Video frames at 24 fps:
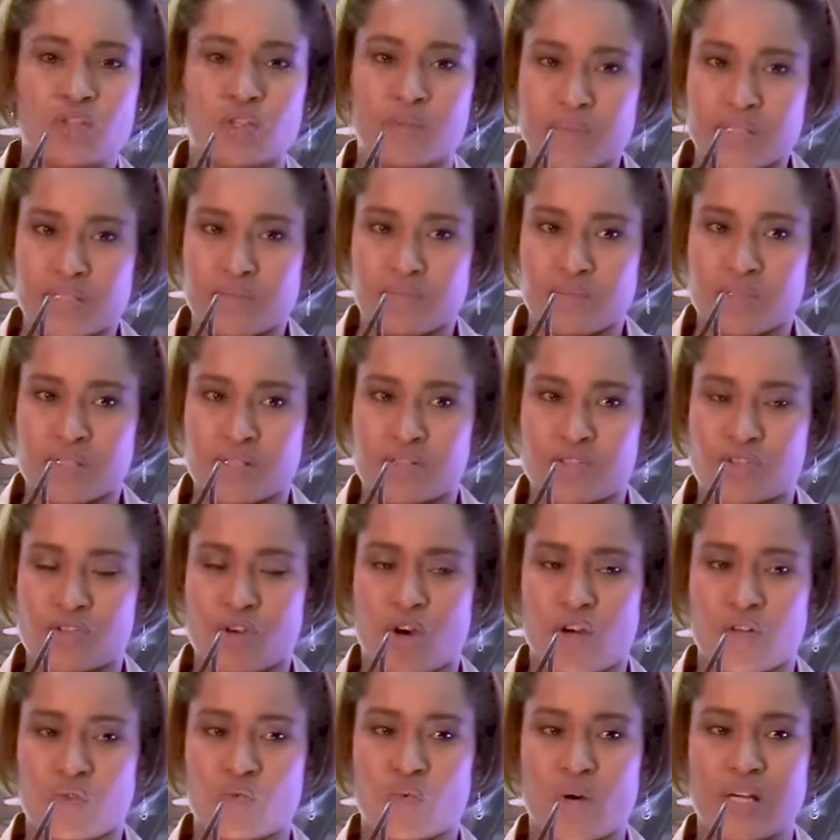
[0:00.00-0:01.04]
commitments
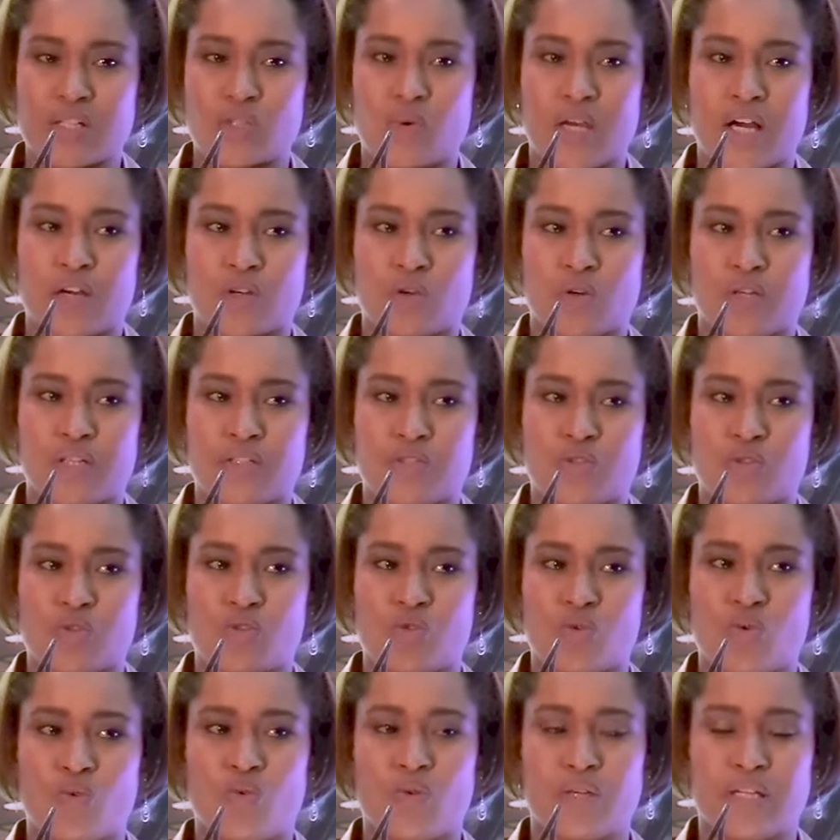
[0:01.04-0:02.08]
on what we are going to
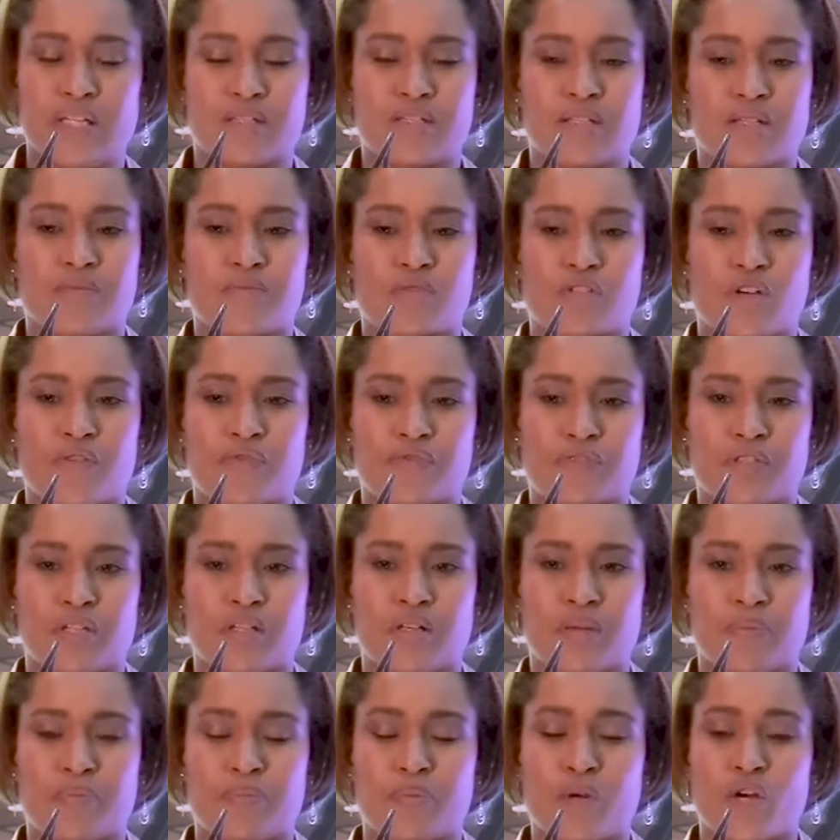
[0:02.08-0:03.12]
do in terms of
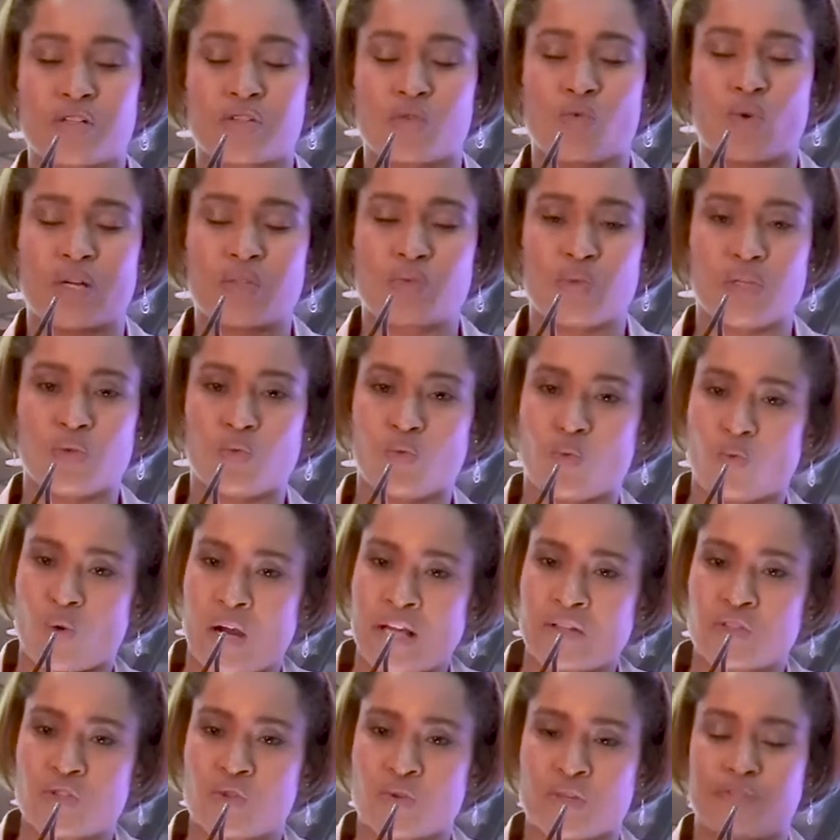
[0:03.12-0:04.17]
the what we
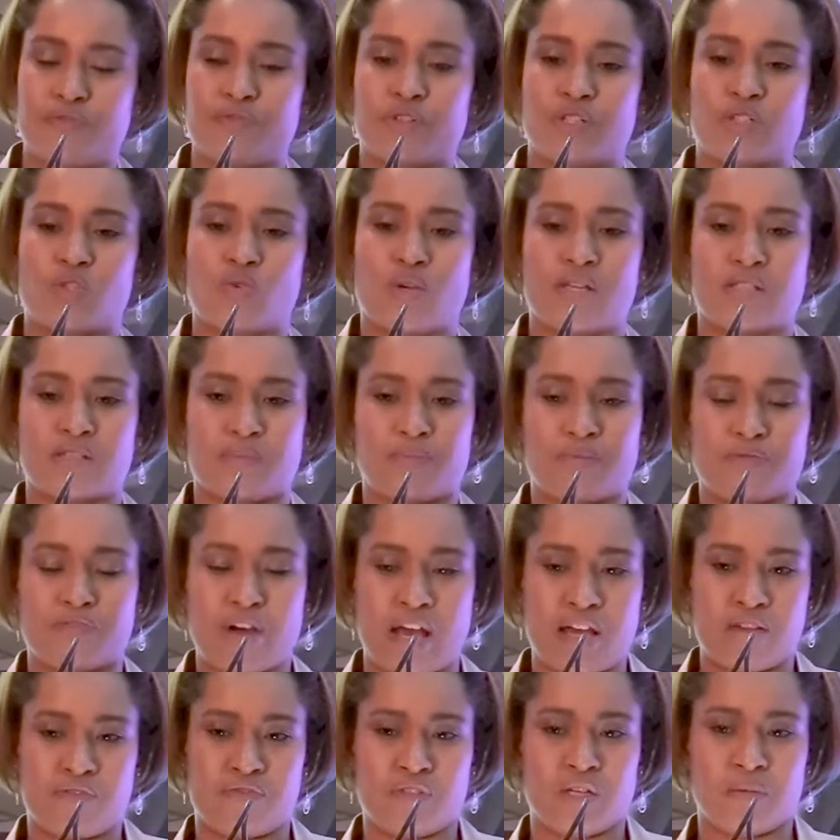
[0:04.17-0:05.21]
want to refer to as a
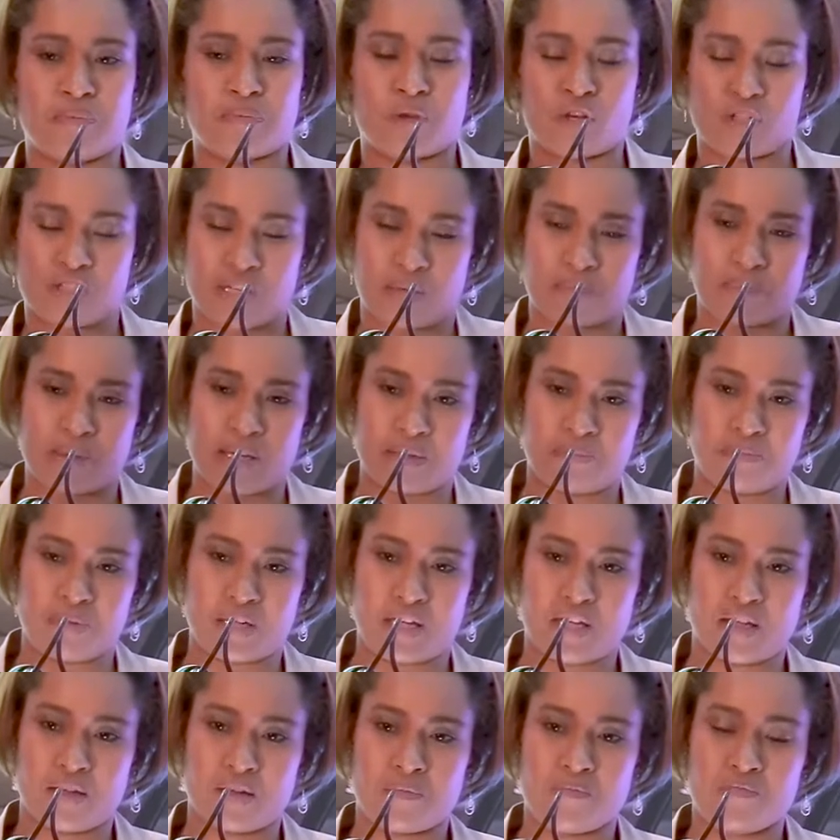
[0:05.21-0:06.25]
five-year project
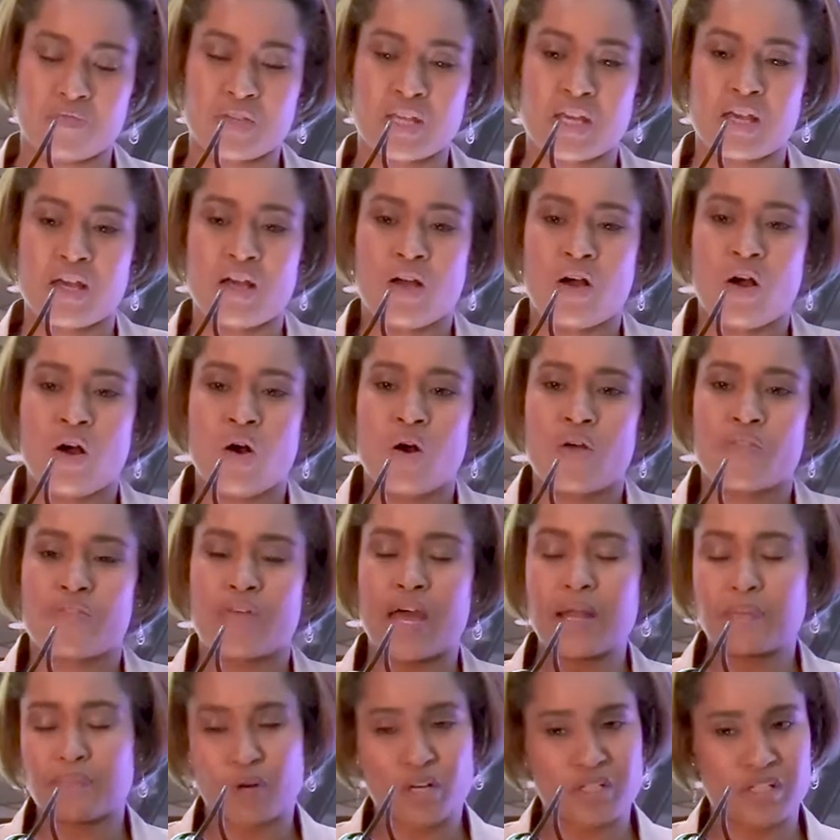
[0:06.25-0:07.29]
pipeline.
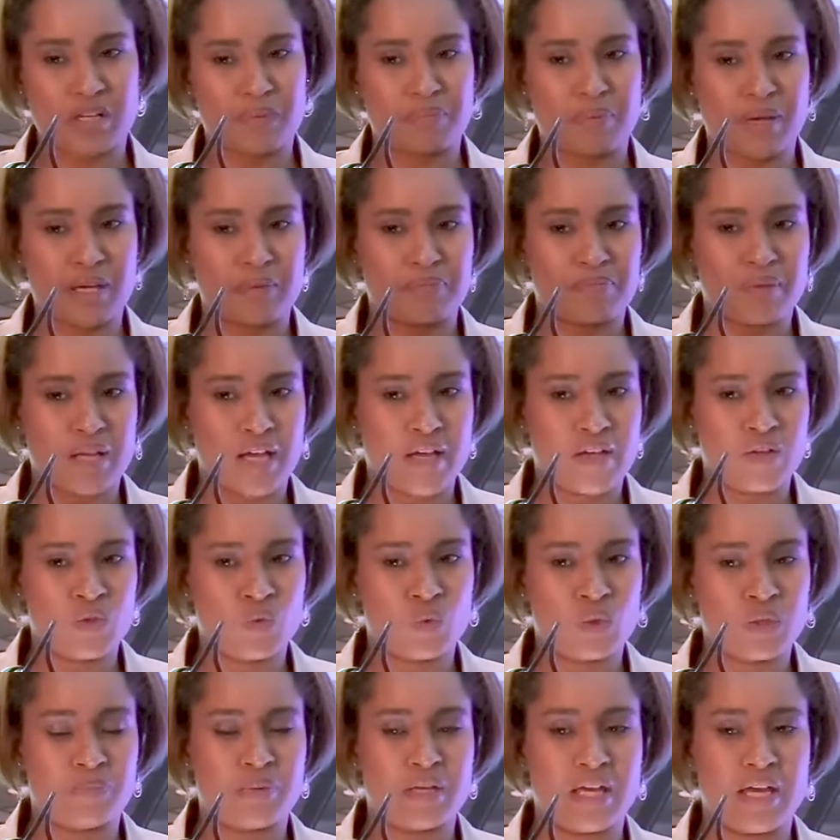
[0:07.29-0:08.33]
That project
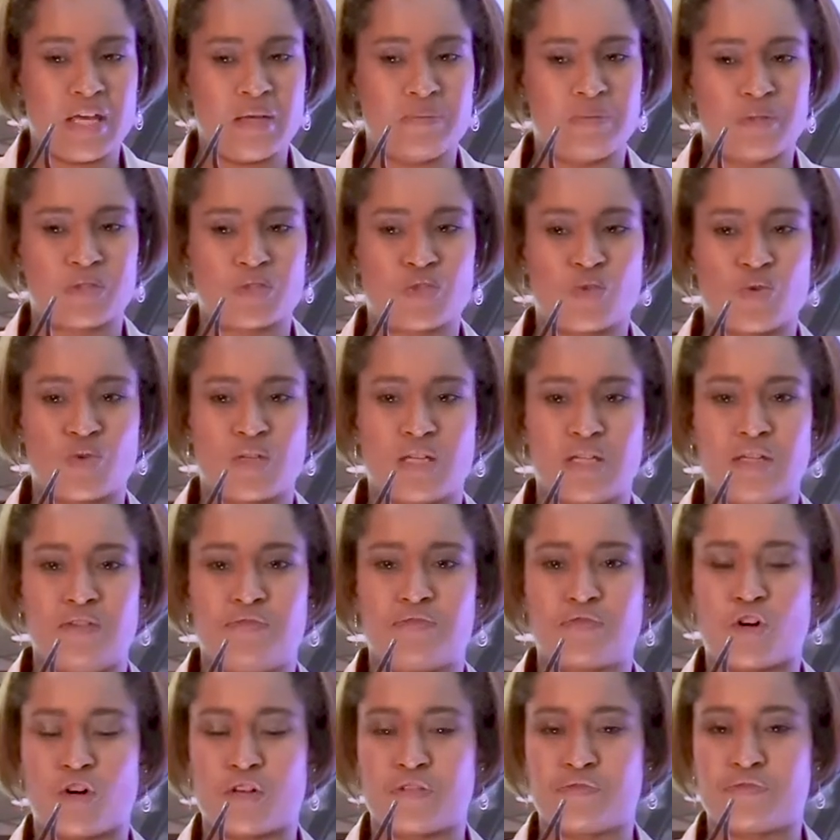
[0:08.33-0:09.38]
pipeline will be able to
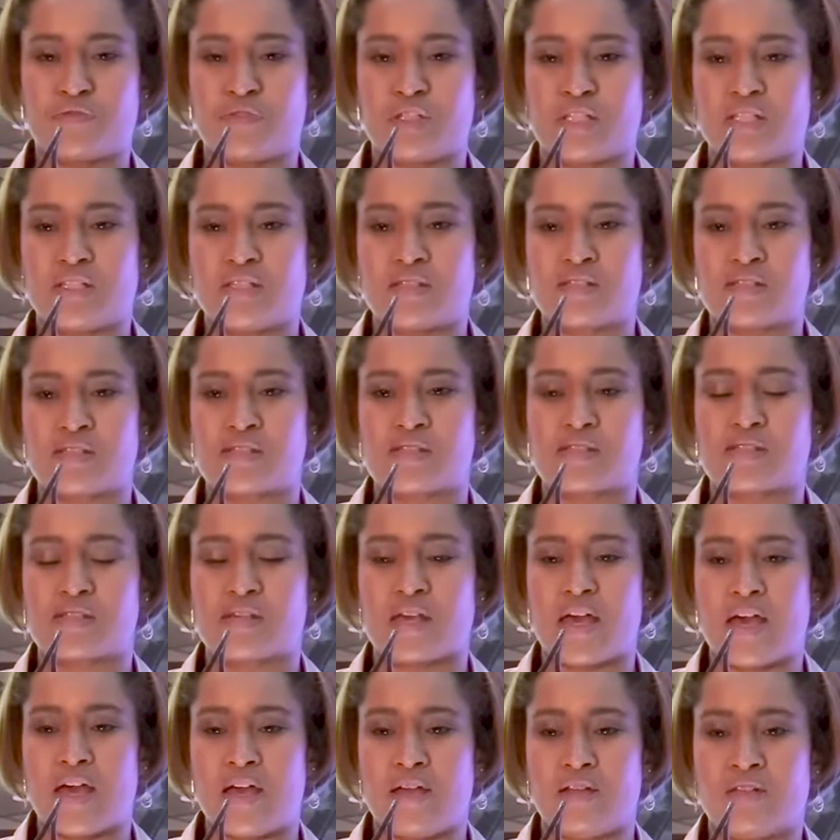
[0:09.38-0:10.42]
give confidence
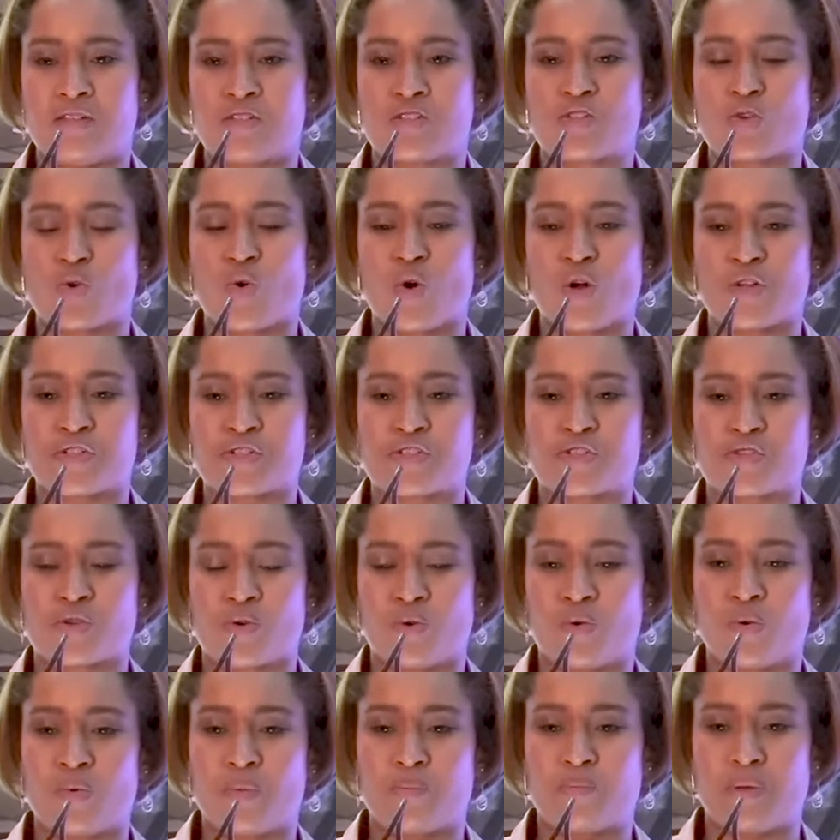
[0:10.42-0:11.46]
and
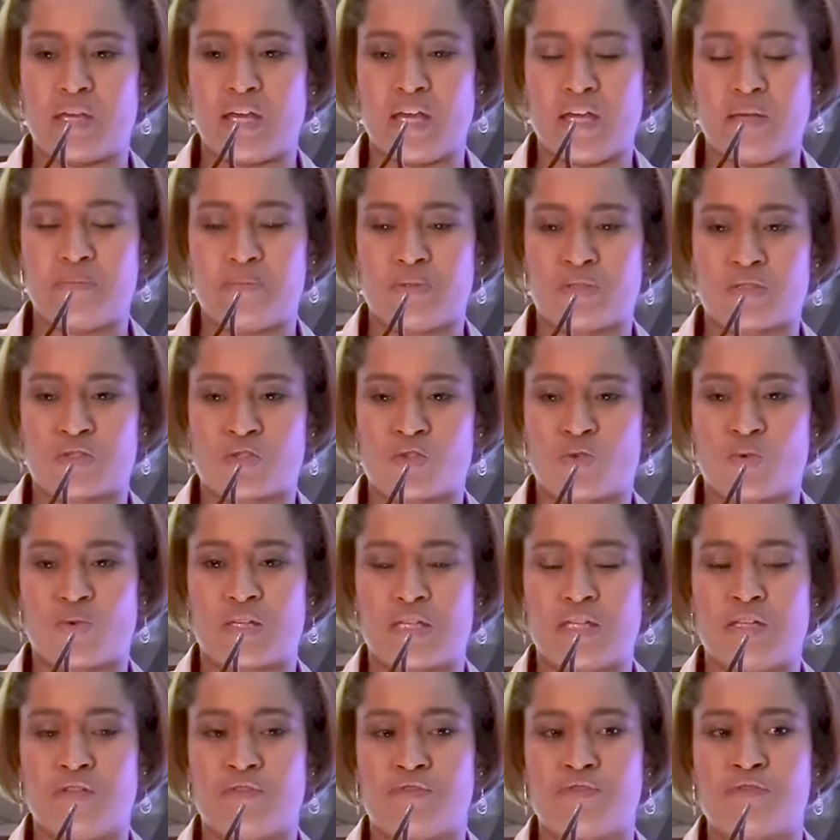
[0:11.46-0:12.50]
also be able to
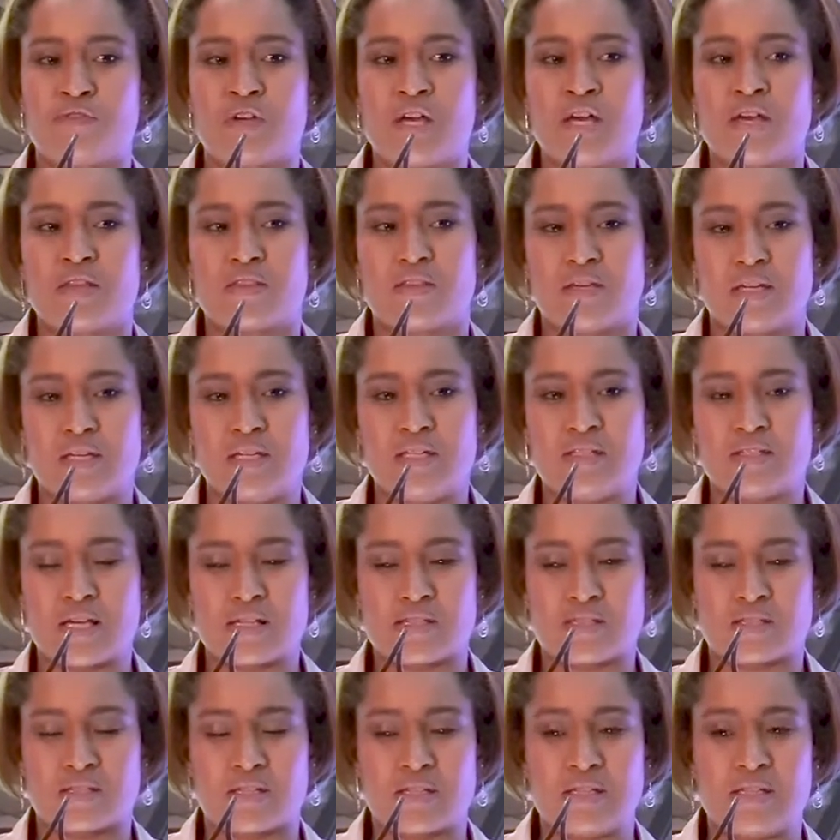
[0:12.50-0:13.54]
give the
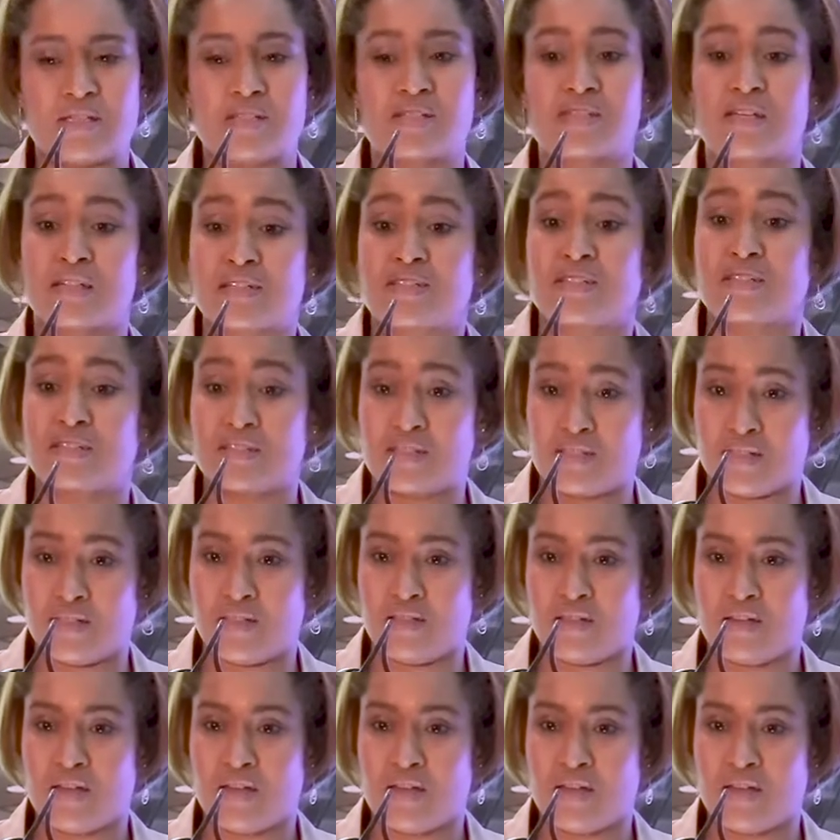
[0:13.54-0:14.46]
industry certainty